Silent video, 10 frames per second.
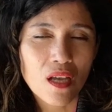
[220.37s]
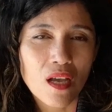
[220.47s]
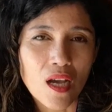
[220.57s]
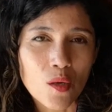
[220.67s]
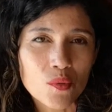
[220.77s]

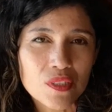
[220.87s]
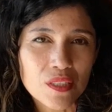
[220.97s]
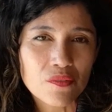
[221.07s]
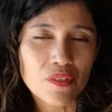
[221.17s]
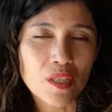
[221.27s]
I would
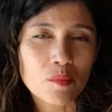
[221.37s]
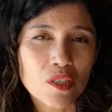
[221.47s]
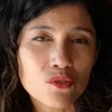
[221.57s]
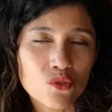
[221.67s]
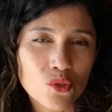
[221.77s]
give them
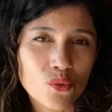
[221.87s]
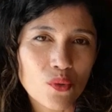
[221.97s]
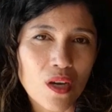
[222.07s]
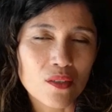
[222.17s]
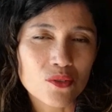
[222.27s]
a 2
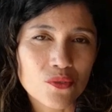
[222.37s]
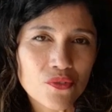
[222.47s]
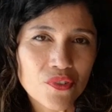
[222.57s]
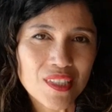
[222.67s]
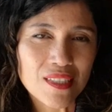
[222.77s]
out of
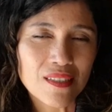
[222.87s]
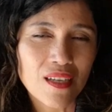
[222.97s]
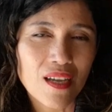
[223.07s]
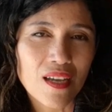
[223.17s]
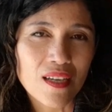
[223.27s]
3
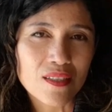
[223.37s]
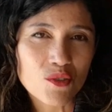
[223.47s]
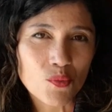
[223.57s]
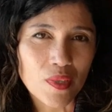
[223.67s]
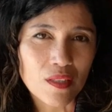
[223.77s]

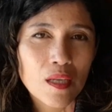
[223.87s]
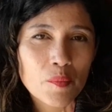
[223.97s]
as well.